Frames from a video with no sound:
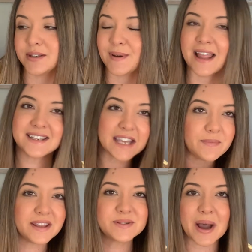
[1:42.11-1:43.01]
So I like to keep
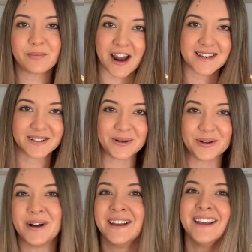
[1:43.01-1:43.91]
things quite
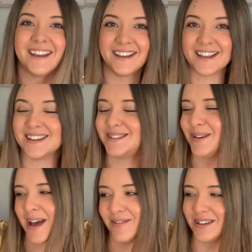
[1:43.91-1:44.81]
practical in case you
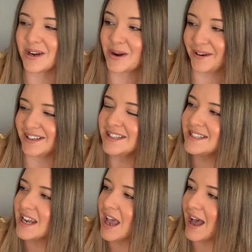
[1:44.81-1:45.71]
haven't
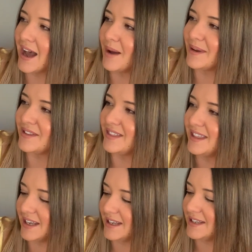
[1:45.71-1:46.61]
noticed. And then
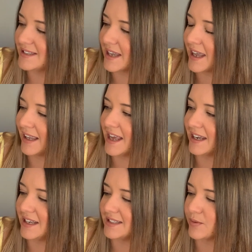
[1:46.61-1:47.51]
these hair
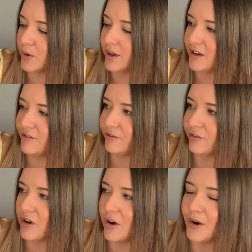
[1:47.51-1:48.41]
luckies were
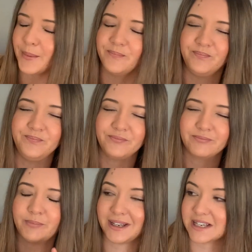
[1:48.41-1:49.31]
from
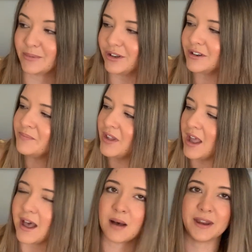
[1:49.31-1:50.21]
Big W.
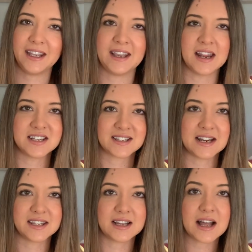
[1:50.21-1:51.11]
And again, I just
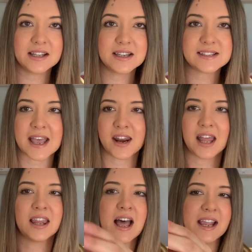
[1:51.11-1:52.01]
like the colors, and I
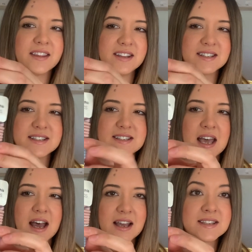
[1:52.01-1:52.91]
like this
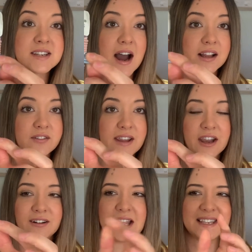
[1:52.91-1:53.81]
style of
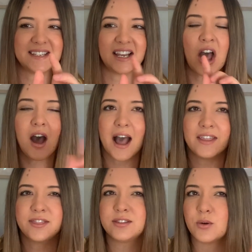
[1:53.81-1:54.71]
hair elastic.
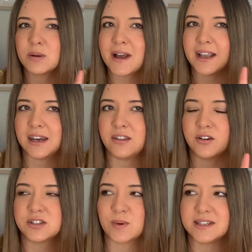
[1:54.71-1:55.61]
I thought about getting
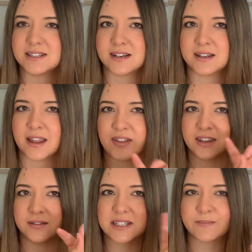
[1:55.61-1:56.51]
those ones that are like the
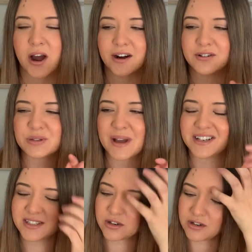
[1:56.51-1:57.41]
little spirals, but I
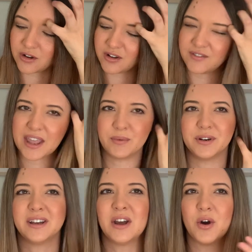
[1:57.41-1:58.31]
just don't know if they
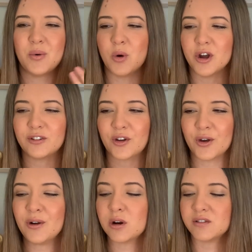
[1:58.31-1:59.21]
would work for
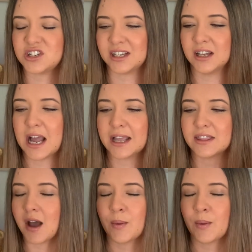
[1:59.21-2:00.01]
her or if she'd like them.